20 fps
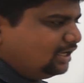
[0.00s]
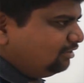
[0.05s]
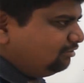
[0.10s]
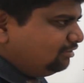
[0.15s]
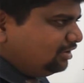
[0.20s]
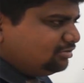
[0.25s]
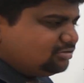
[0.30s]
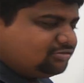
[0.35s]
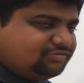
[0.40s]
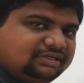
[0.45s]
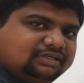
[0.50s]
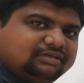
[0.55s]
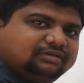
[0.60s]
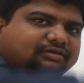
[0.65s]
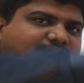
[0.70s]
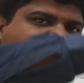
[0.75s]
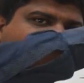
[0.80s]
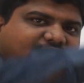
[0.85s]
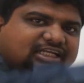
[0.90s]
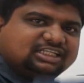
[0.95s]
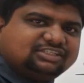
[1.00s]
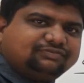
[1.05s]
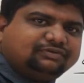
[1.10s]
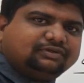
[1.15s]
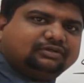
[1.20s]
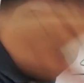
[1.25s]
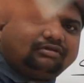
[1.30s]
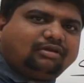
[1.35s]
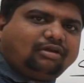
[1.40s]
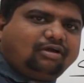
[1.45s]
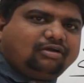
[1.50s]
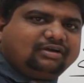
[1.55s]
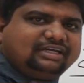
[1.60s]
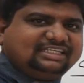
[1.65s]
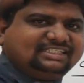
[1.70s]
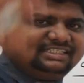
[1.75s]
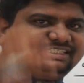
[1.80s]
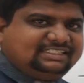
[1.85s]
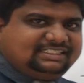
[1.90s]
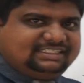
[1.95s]
waves will transfer to the long
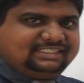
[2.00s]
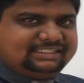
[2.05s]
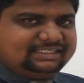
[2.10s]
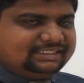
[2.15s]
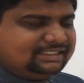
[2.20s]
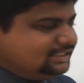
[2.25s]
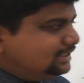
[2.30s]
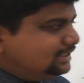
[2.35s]
distance.